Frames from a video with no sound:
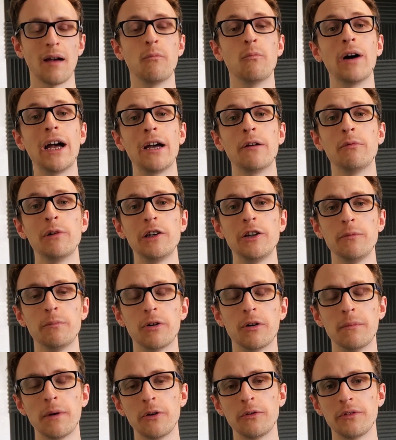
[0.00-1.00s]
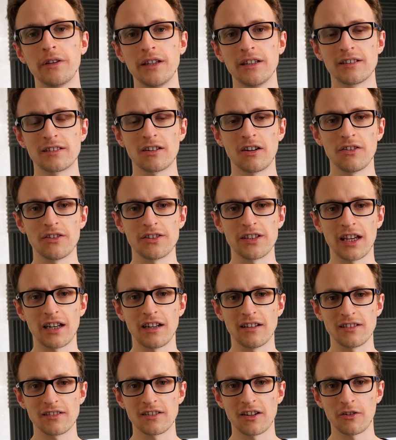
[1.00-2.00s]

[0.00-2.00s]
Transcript: And where will you promote this content?